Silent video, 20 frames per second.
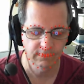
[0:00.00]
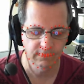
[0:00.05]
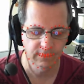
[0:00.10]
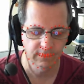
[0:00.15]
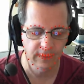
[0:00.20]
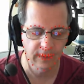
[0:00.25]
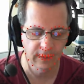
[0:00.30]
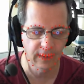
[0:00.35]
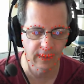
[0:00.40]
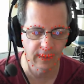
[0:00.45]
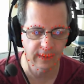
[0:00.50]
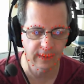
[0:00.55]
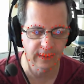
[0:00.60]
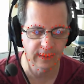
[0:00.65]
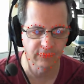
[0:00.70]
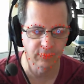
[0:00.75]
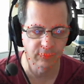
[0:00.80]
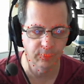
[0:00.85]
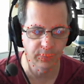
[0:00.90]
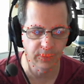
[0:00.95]
Hell, I can
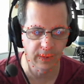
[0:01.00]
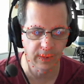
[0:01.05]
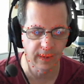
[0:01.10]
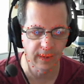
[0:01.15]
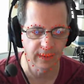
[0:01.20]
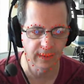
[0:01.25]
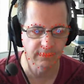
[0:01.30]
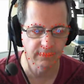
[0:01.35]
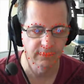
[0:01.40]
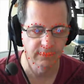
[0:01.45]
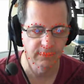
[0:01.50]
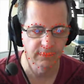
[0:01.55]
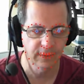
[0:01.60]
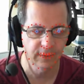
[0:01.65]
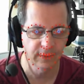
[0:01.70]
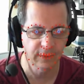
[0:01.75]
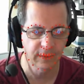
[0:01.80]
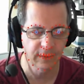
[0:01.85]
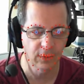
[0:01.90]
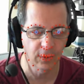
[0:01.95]
even play and hit
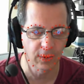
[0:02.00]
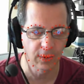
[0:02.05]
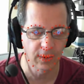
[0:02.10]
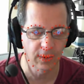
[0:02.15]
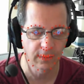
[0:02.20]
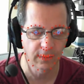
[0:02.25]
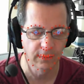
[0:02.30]
the R.